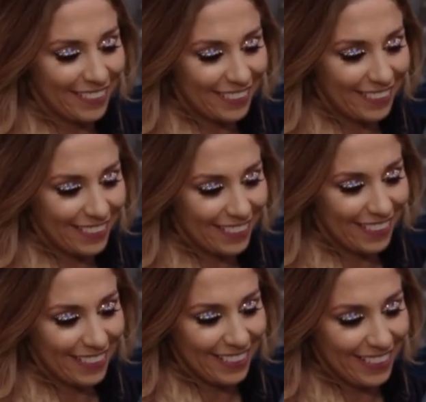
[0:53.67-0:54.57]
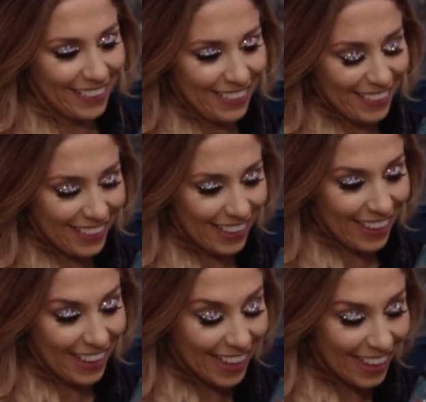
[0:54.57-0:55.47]

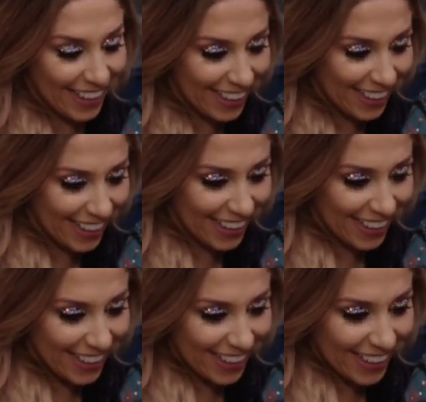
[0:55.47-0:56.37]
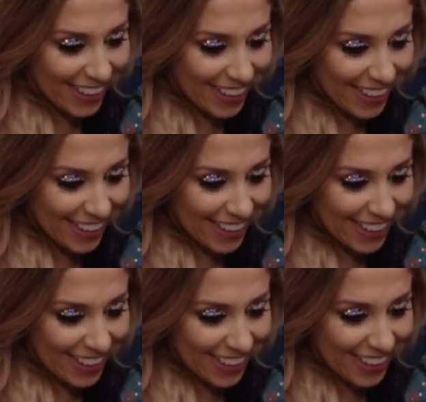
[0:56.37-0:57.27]

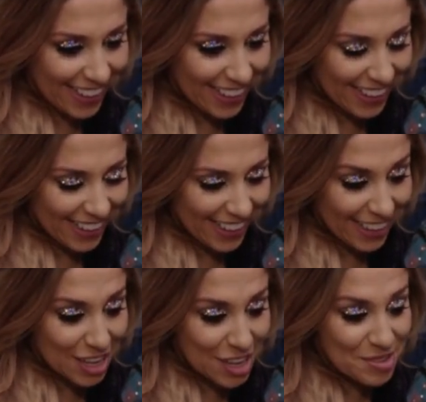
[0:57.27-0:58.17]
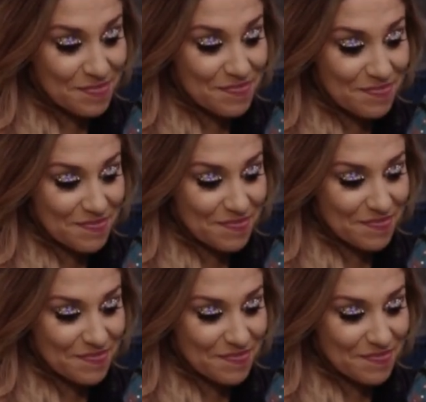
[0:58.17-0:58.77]
(not speaking)